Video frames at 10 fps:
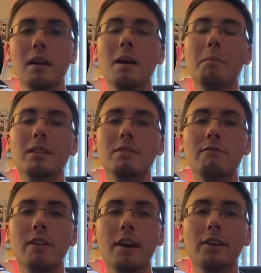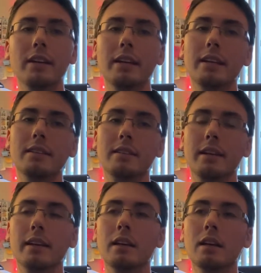But it's very
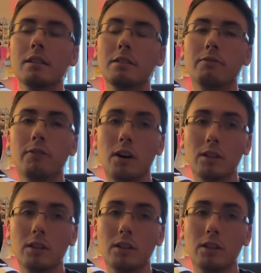easy to fall